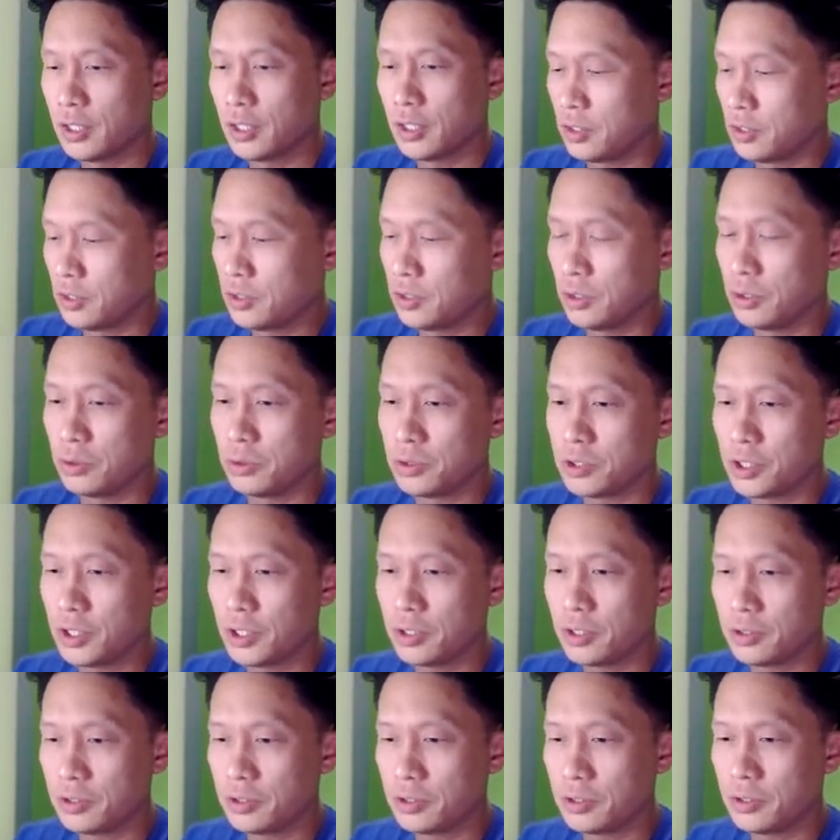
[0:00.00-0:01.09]
So
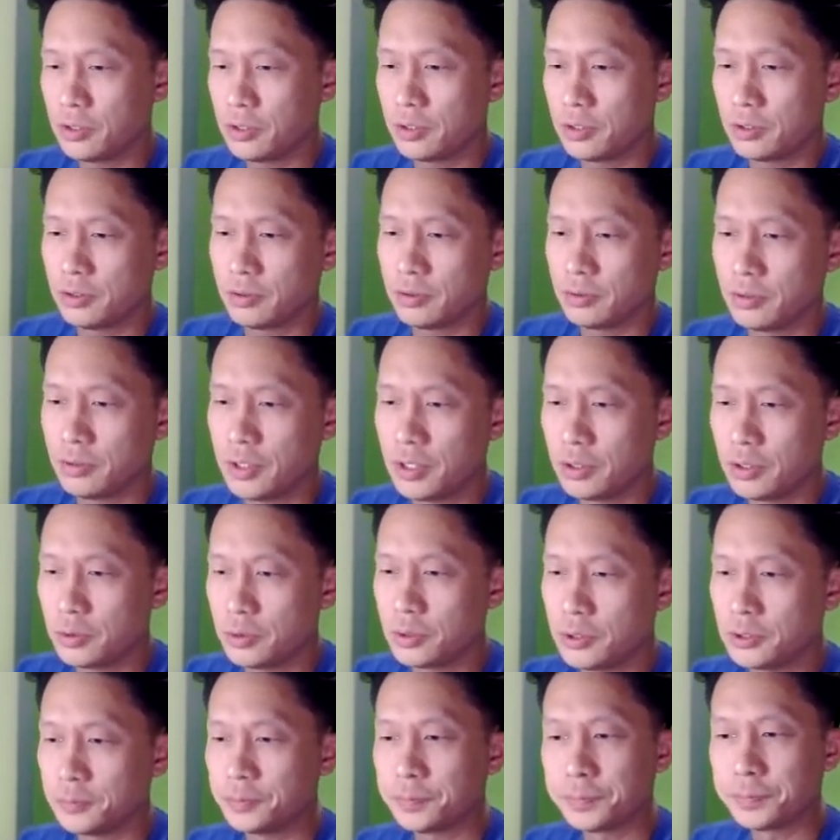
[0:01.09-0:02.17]
channel
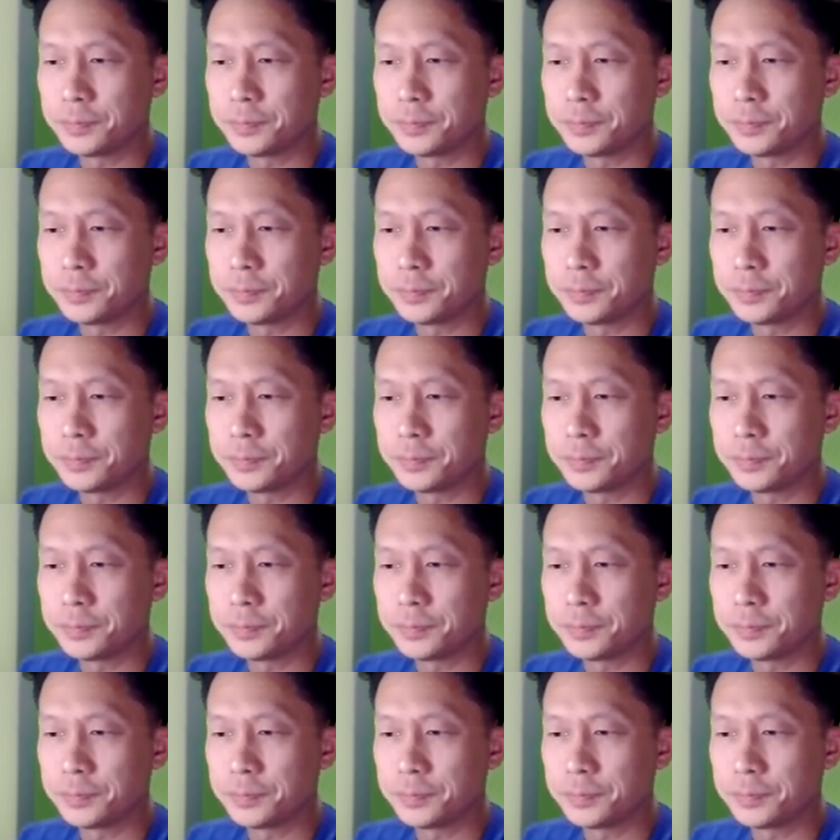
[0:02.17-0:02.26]
equal